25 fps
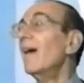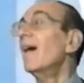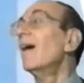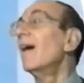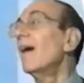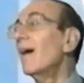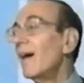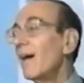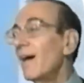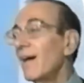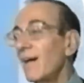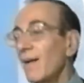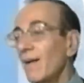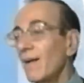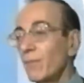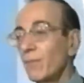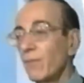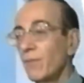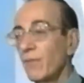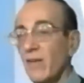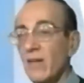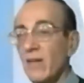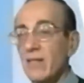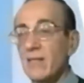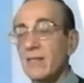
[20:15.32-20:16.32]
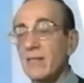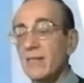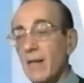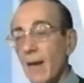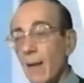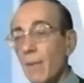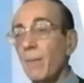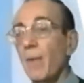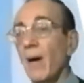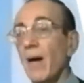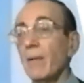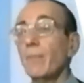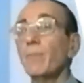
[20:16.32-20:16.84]
uh, Professor
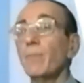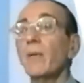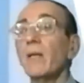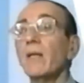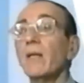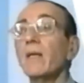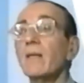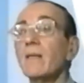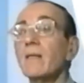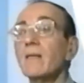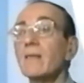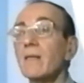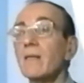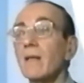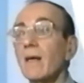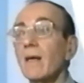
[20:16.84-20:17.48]
Sampath, please